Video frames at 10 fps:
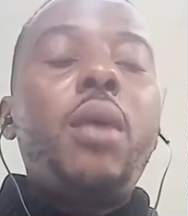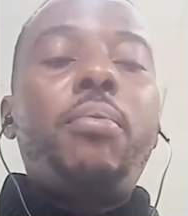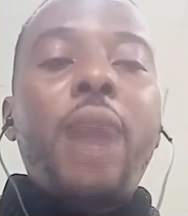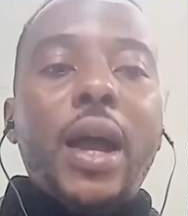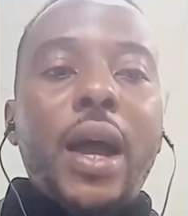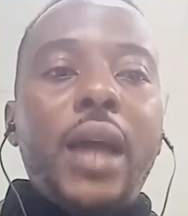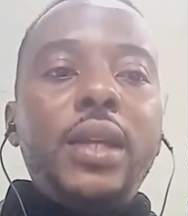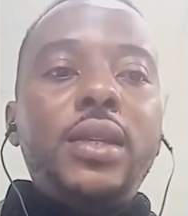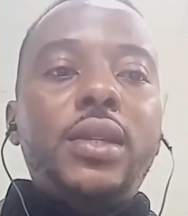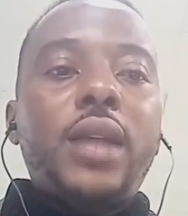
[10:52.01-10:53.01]

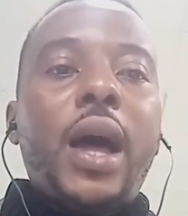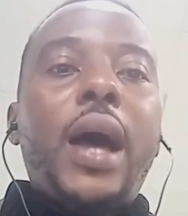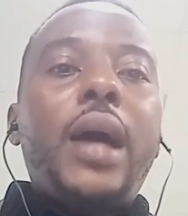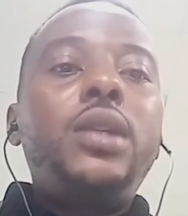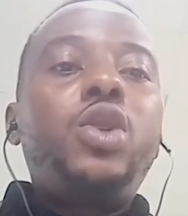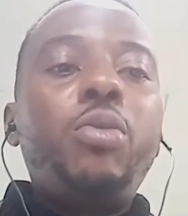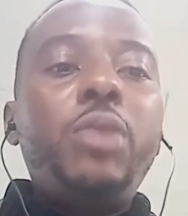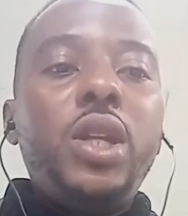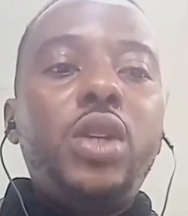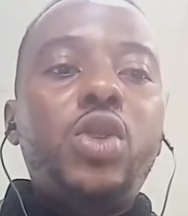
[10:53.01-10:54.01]
McAllister,
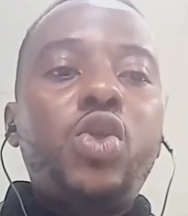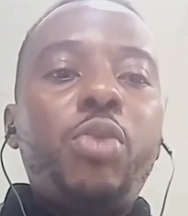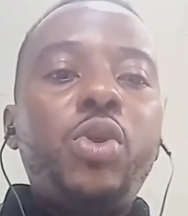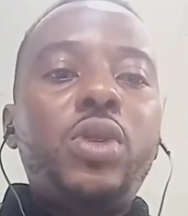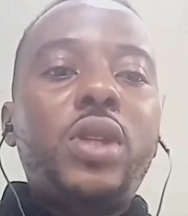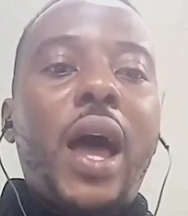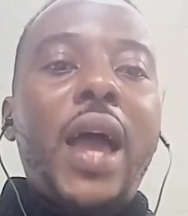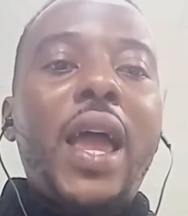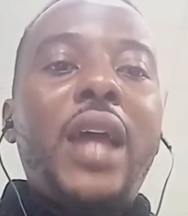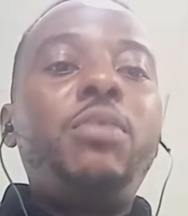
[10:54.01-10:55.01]
Dominic
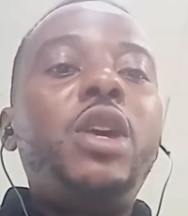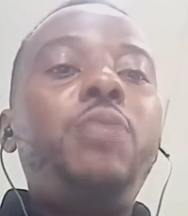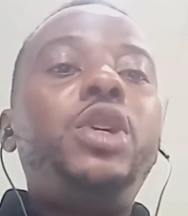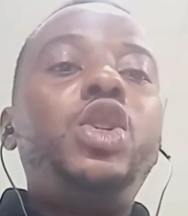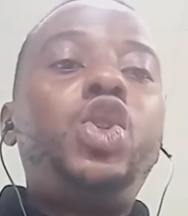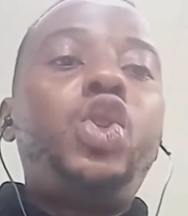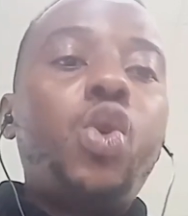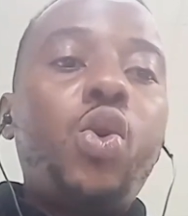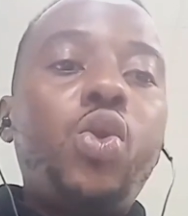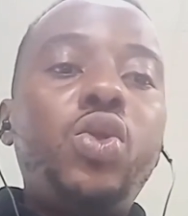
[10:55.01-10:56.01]
Szoboszlai, and maybe
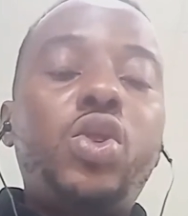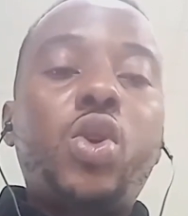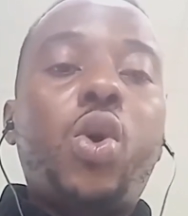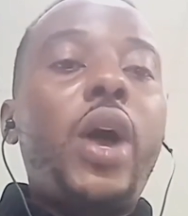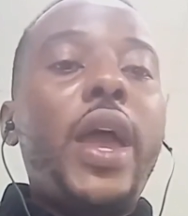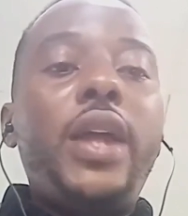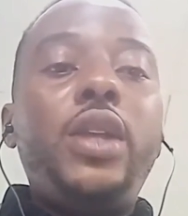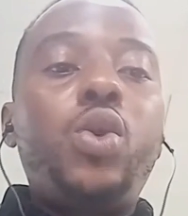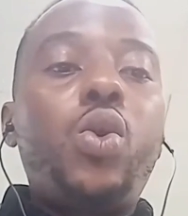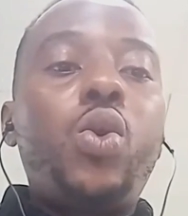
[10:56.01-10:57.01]
Jones or
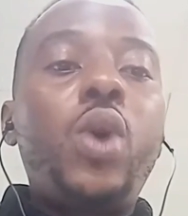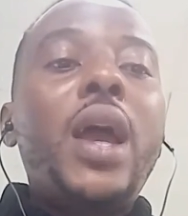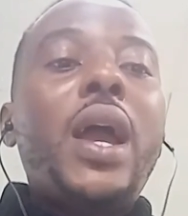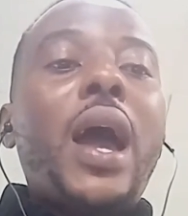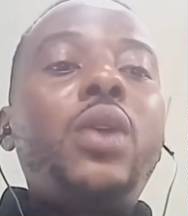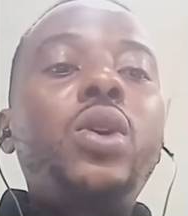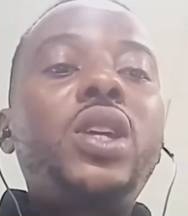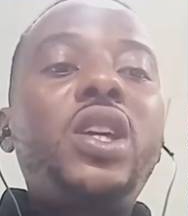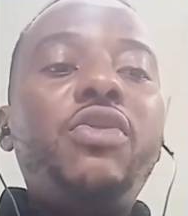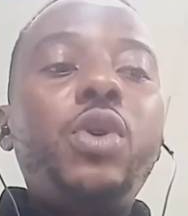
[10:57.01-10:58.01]
Endo
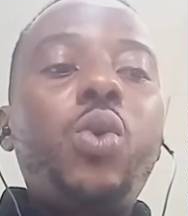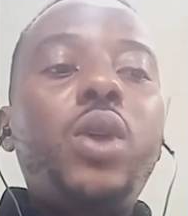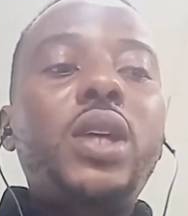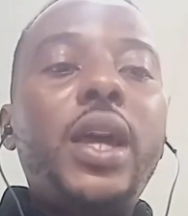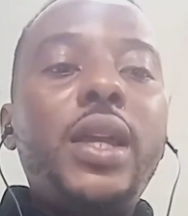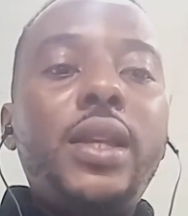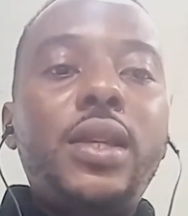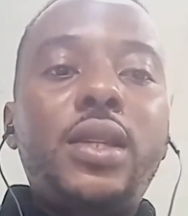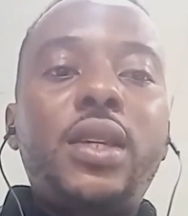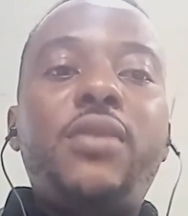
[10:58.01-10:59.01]
cannot give you what
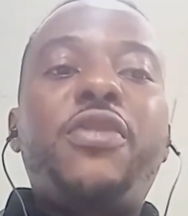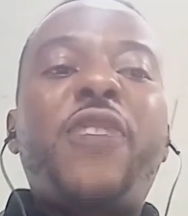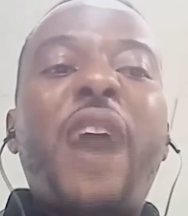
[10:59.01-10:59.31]
Henderson,